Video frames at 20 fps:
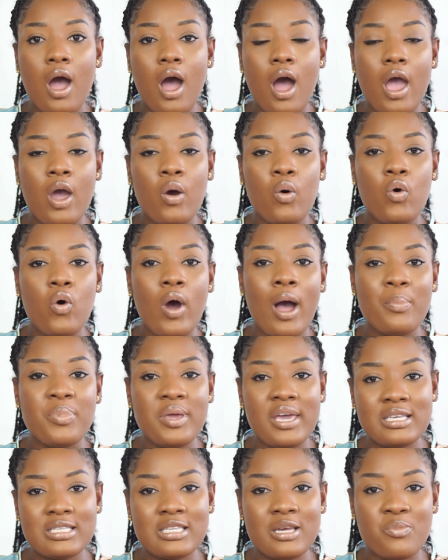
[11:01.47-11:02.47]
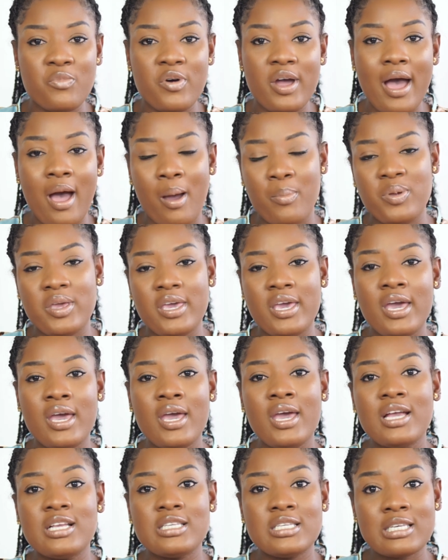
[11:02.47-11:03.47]
it will appear somewhere up here.
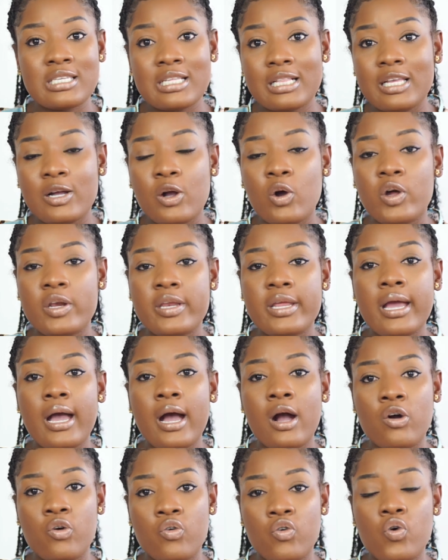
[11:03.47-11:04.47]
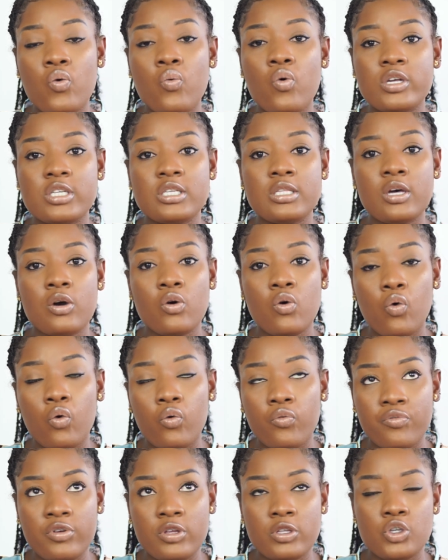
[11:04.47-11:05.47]
Just click on it and go watch the whole
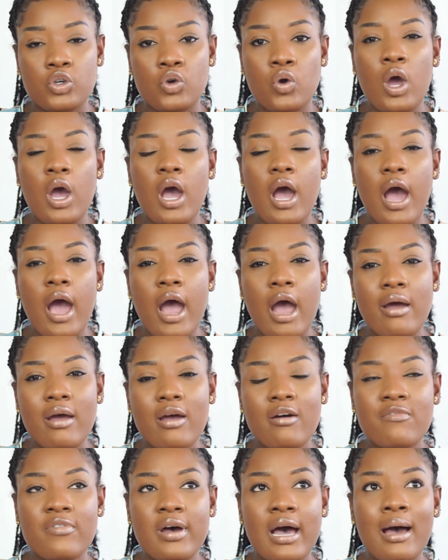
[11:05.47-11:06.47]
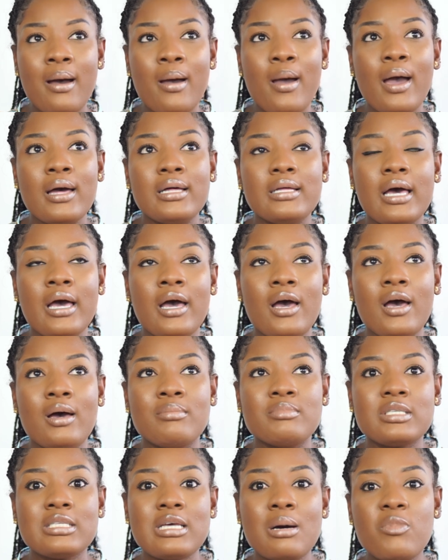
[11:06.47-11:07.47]
video. However,
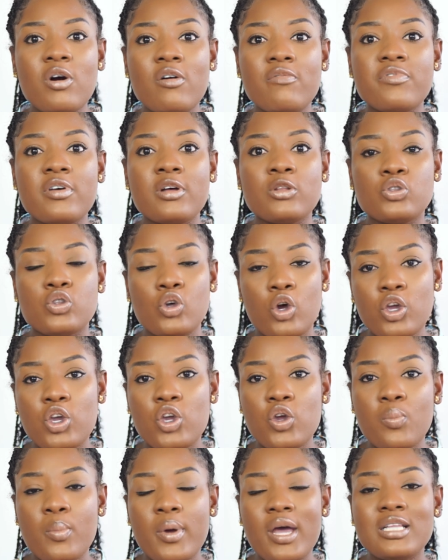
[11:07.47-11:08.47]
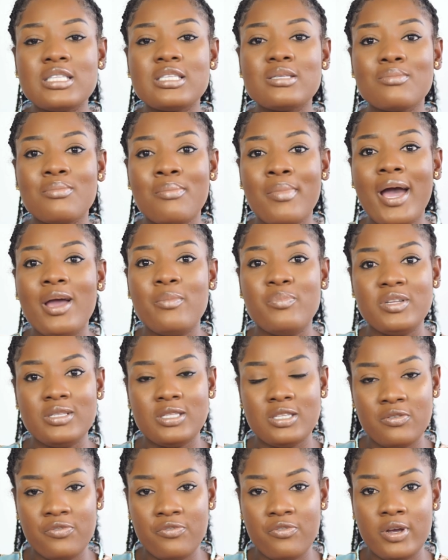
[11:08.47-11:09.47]
um, some of the documents might be
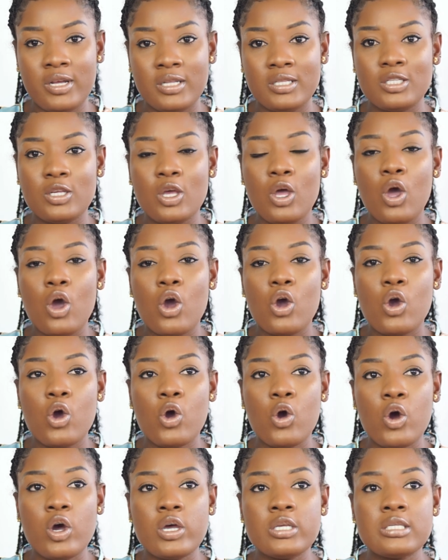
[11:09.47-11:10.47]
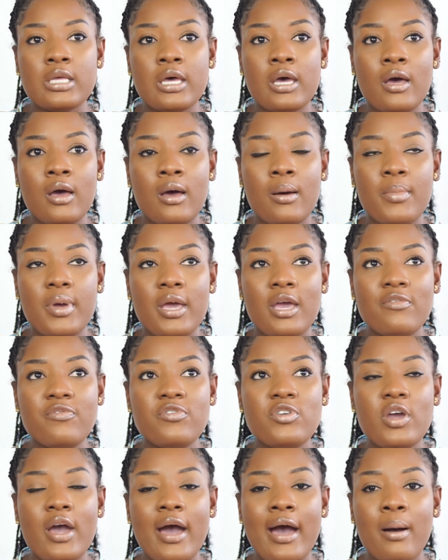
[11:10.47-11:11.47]
different because um, if
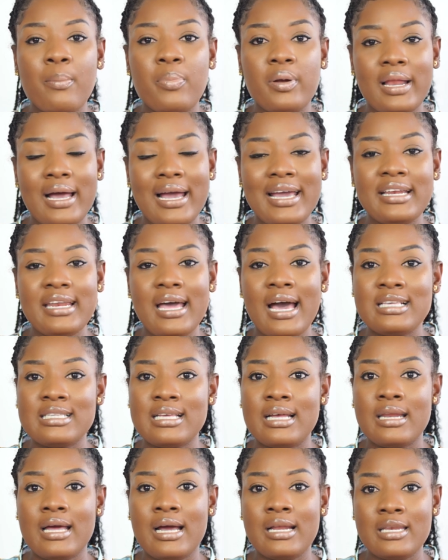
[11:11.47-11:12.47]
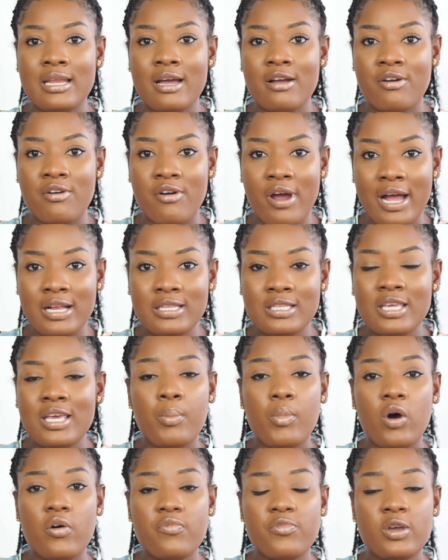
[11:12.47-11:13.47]
you are applying as an undergrad
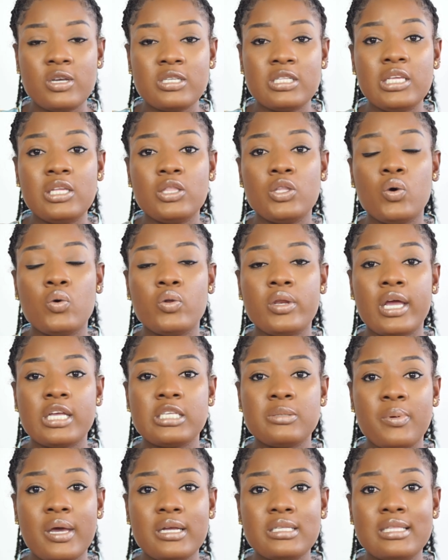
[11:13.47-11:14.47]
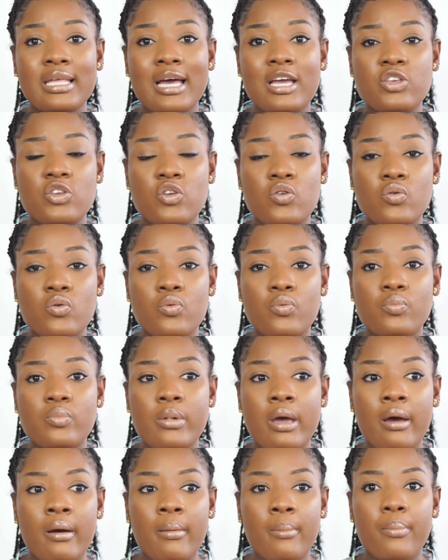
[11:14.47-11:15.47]
obviously they would expect that you
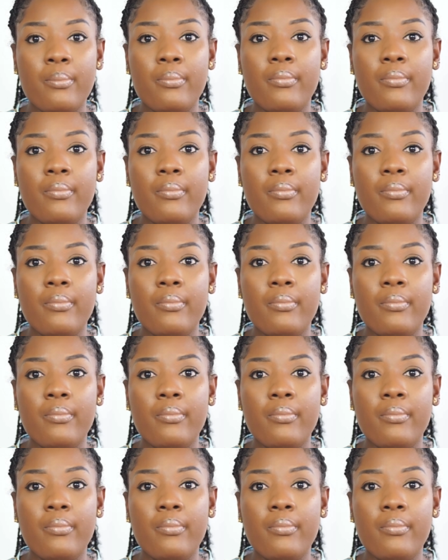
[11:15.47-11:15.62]
um,